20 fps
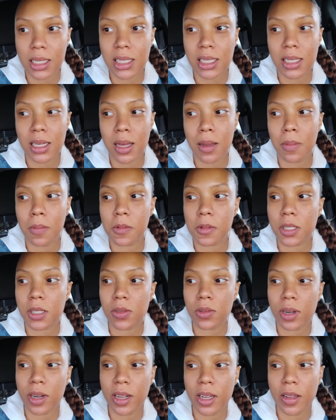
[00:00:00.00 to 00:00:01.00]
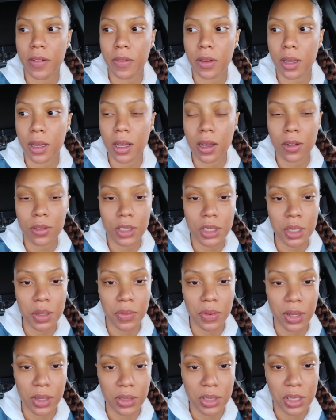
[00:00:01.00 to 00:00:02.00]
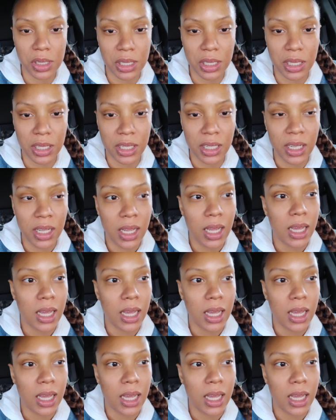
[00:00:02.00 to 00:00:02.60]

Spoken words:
some sort of a culture vulture.